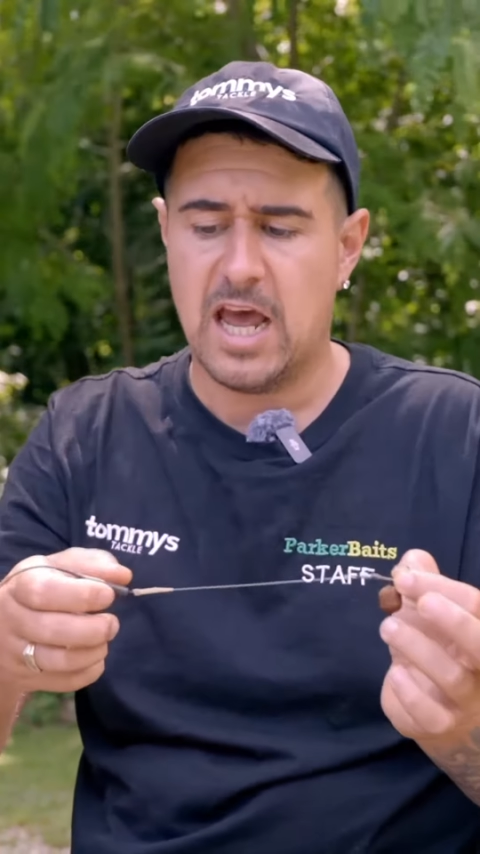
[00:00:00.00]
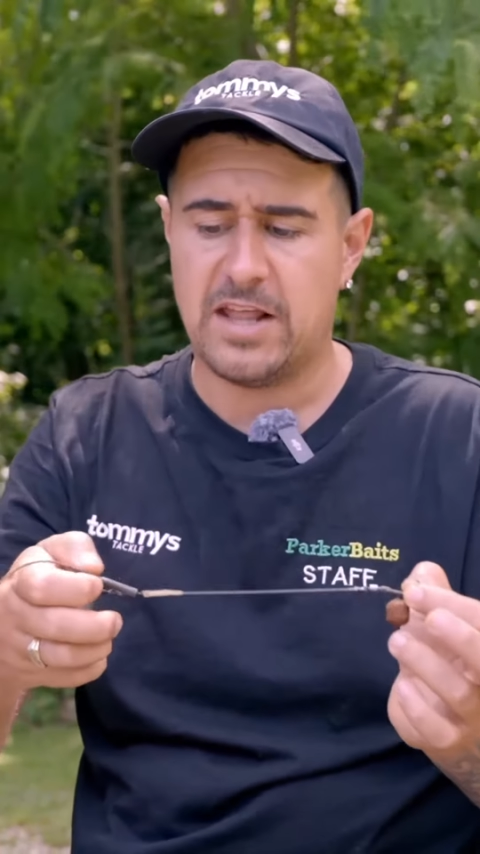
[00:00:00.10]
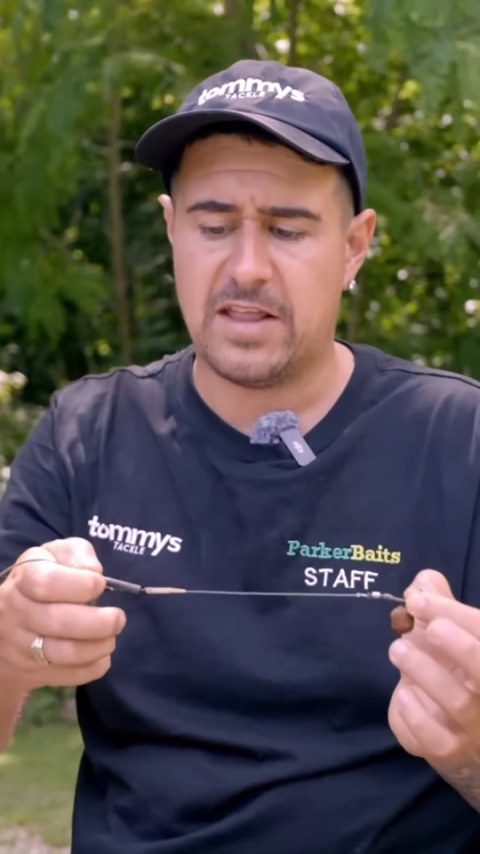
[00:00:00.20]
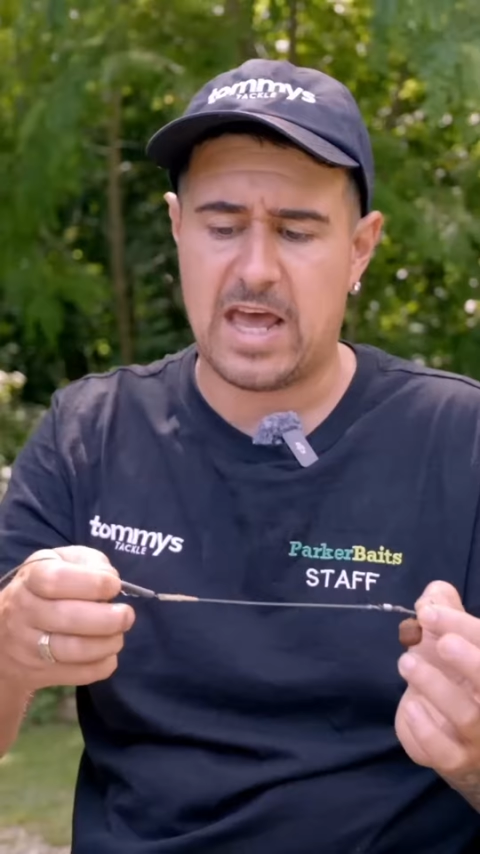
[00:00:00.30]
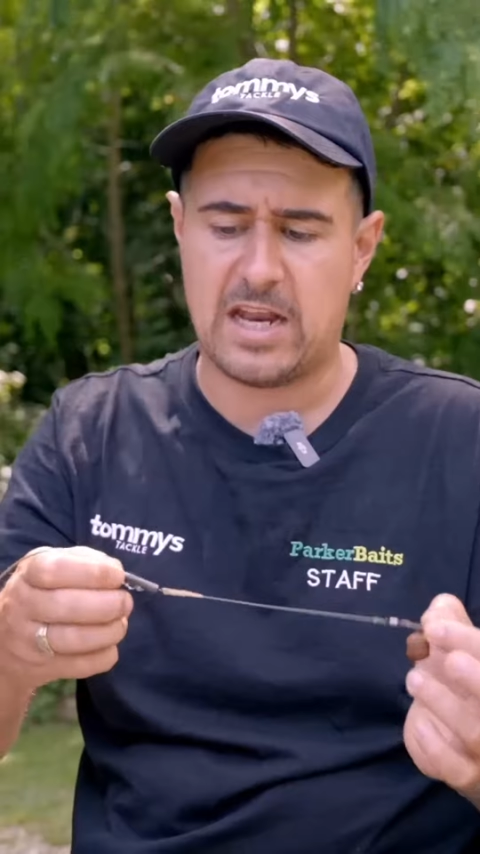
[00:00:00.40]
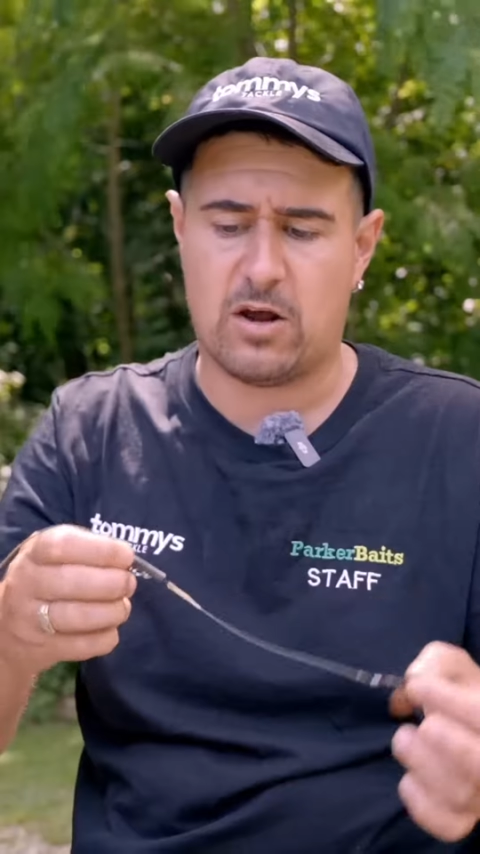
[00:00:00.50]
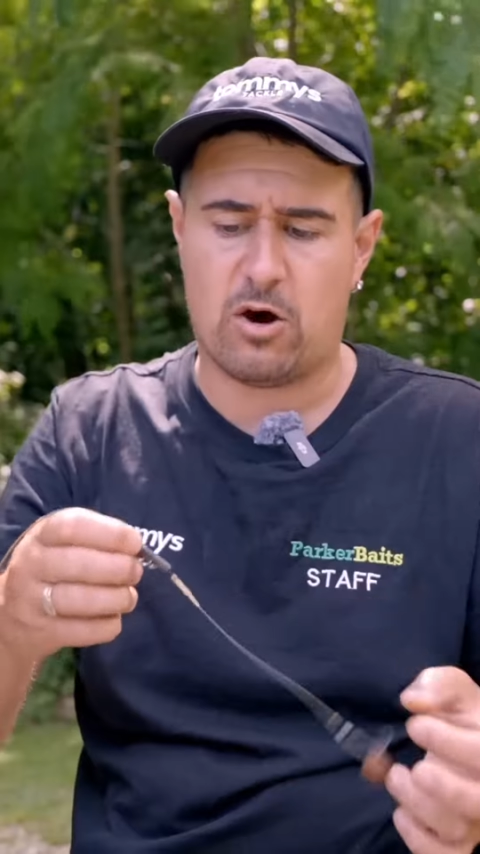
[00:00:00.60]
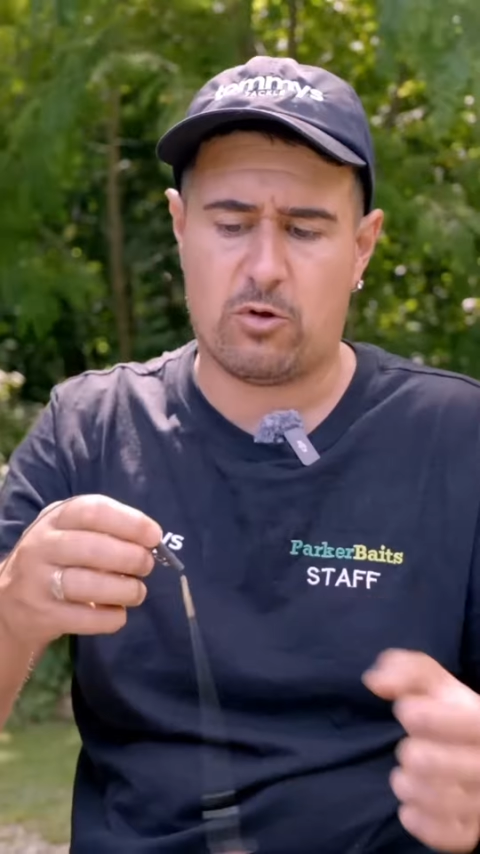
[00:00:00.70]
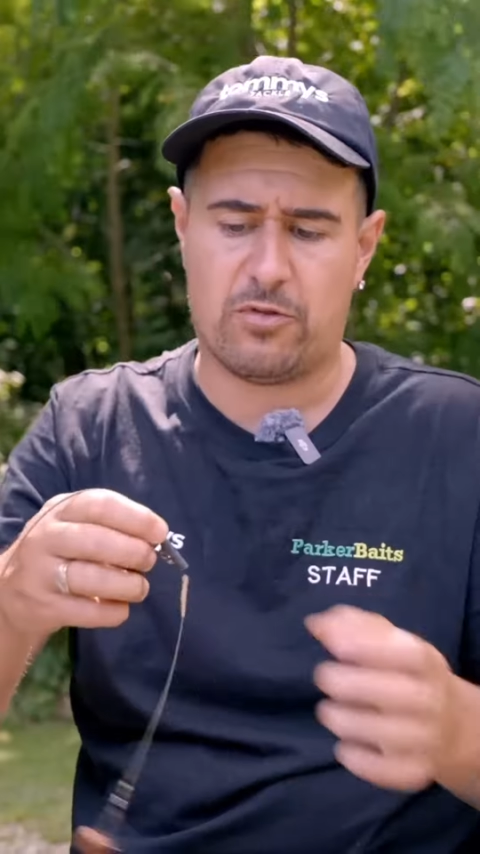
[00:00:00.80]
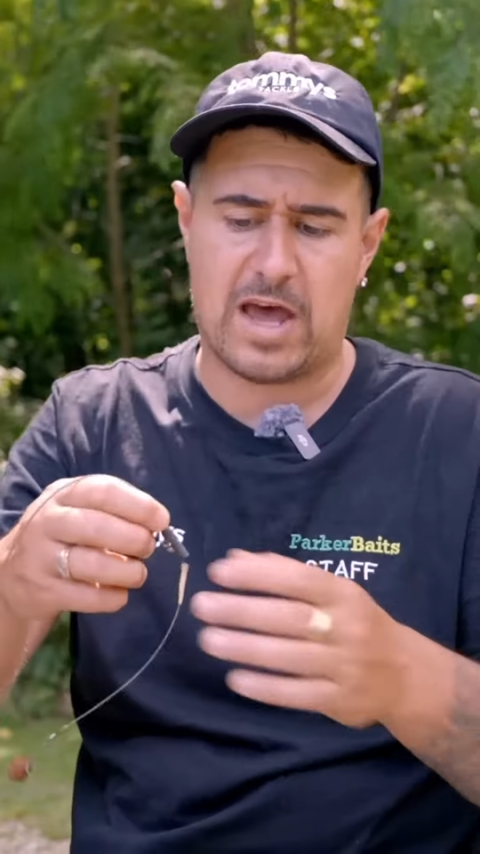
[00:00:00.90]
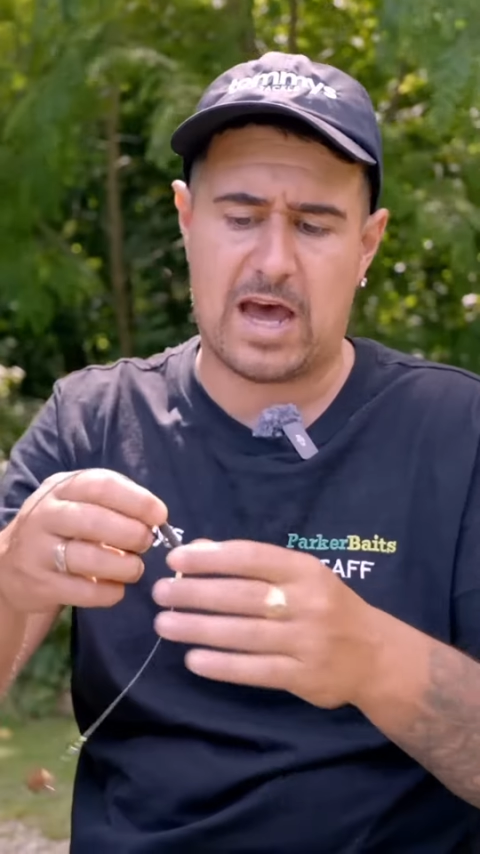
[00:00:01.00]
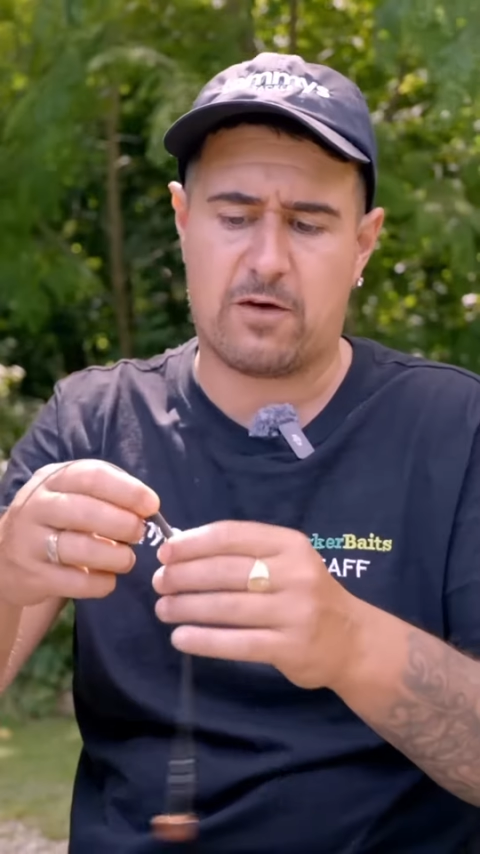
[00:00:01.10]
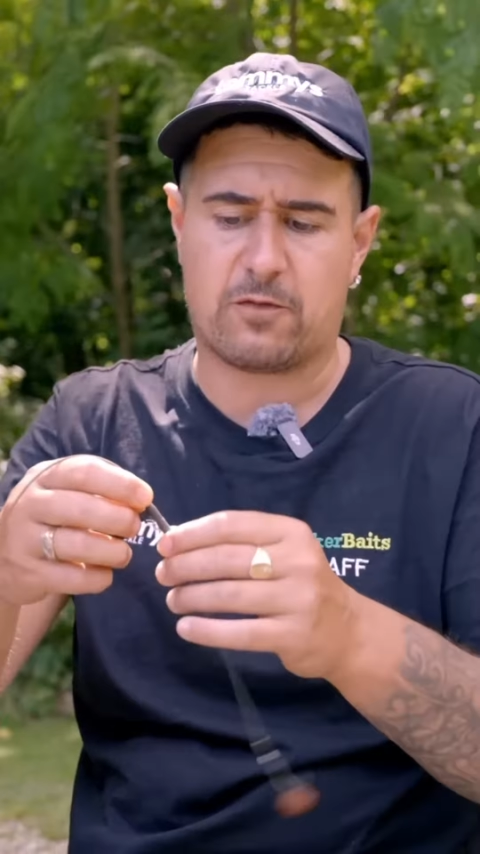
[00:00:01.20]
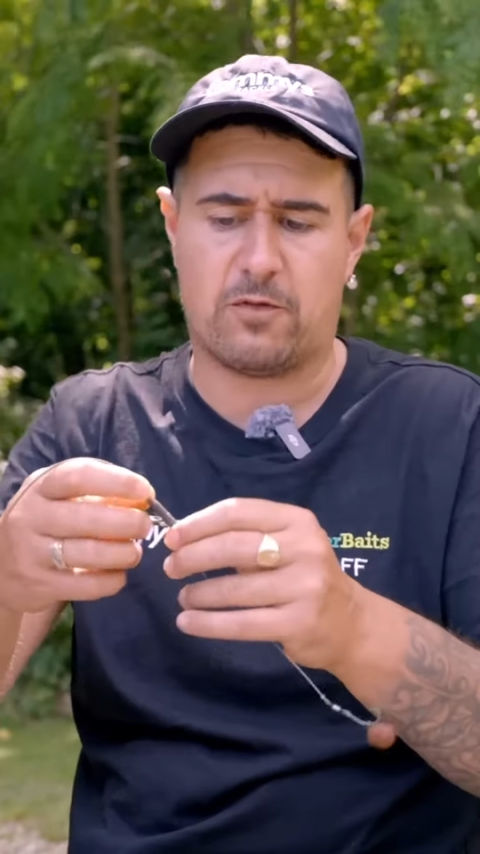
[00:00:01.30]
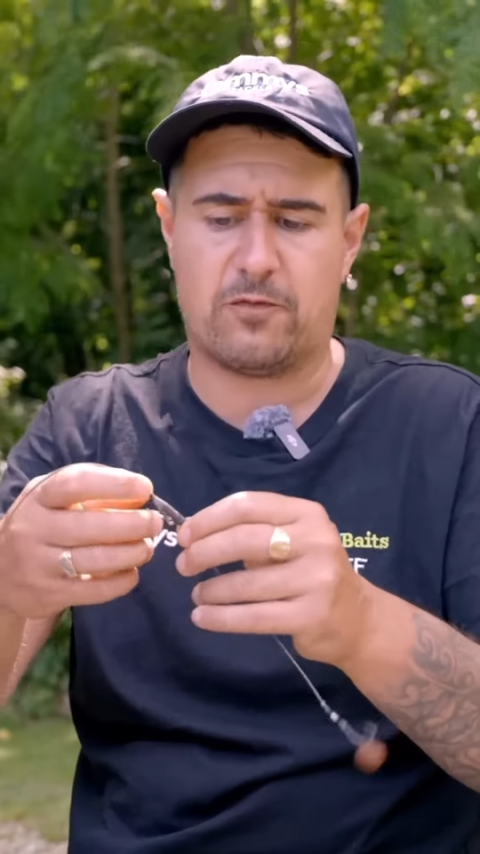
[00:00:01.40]
And then on that
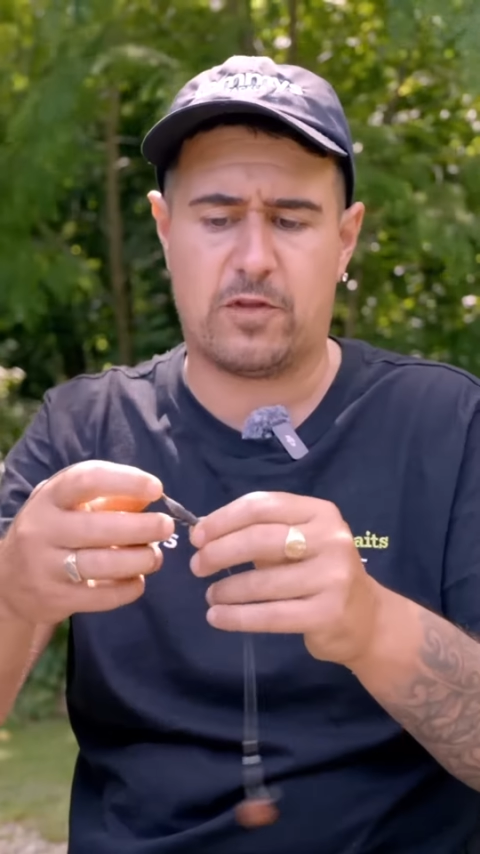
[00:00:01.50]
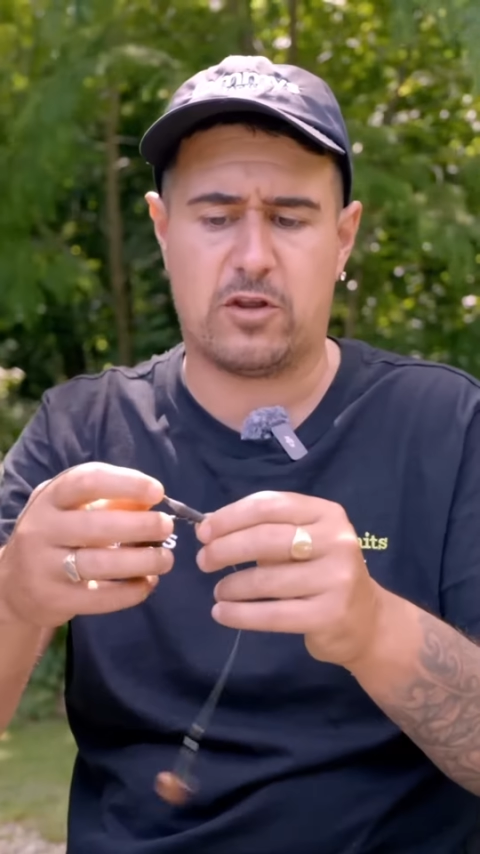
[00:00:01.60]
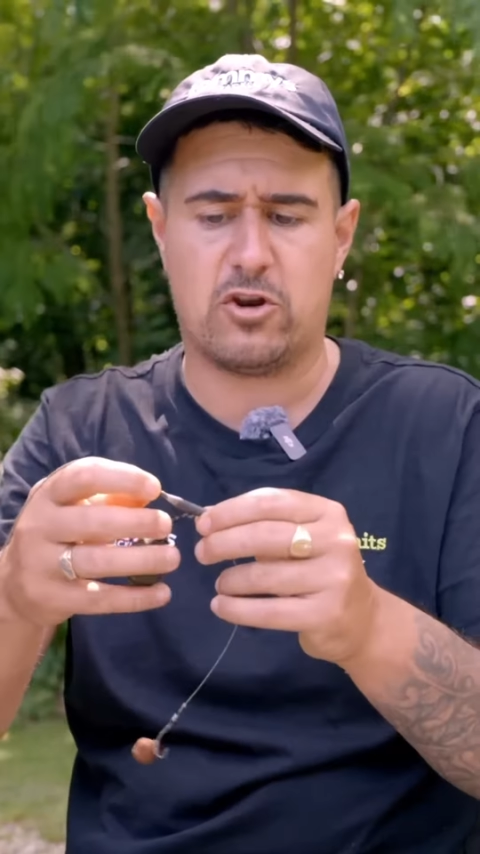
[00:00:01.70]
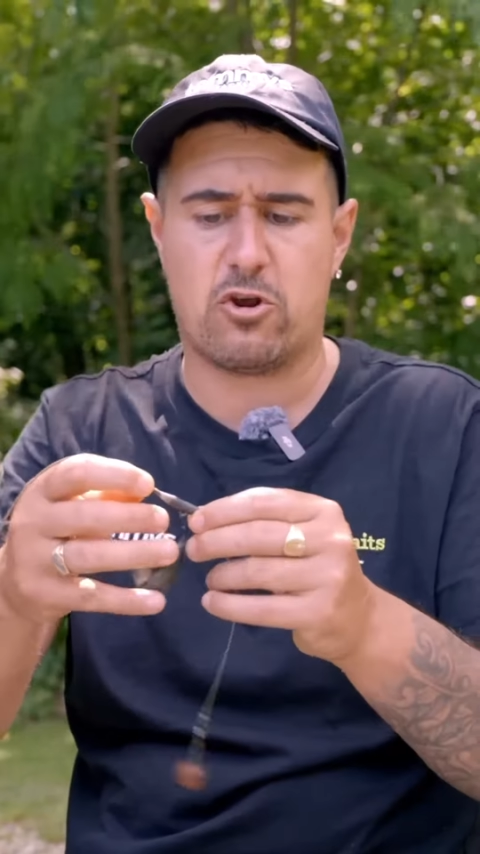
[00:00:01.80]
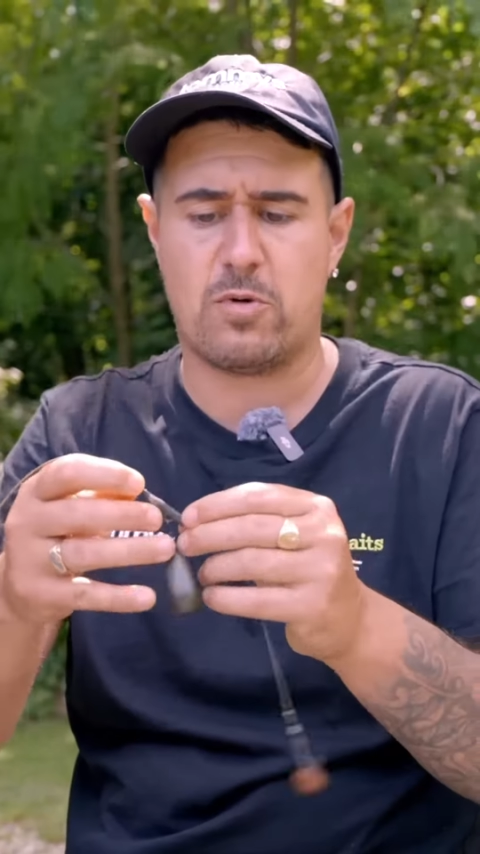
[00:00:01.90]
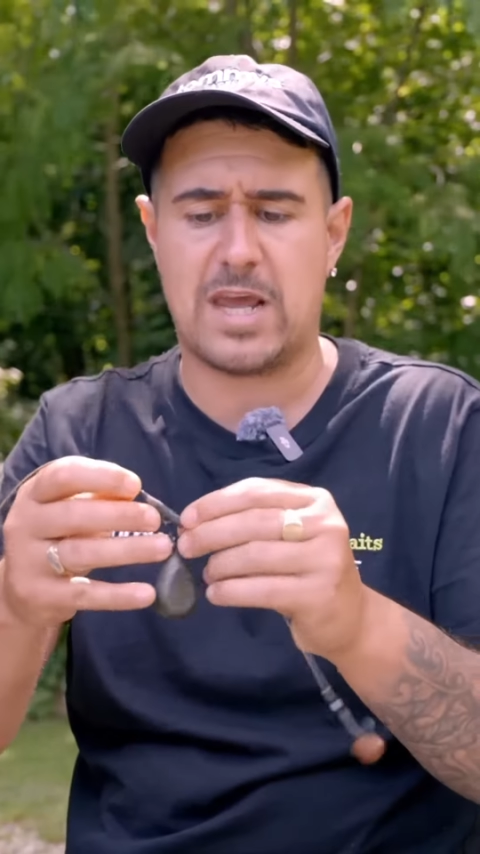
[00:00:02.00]
I've gone for the new